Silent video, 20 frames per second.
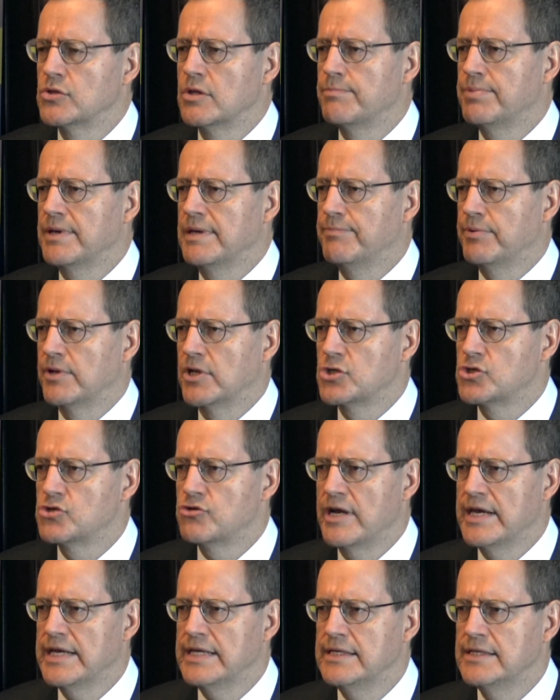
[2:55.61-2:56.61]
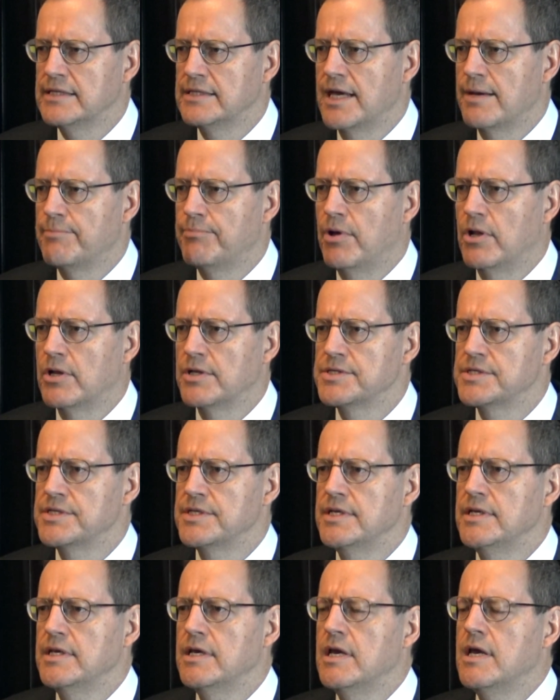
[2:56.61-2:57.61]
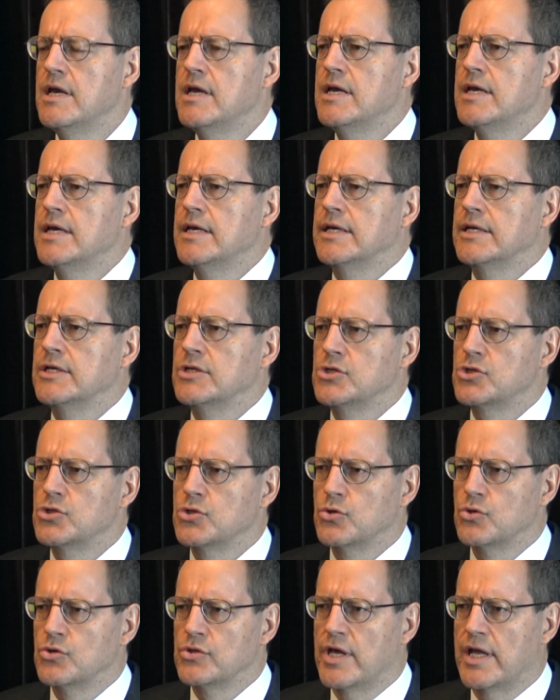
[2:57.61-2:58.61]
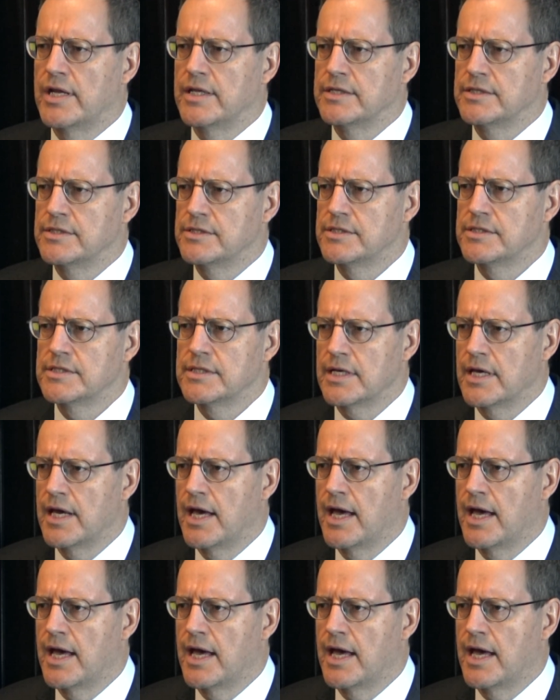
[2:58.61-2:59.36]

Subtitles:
that people are trained in that policy, ensure that it's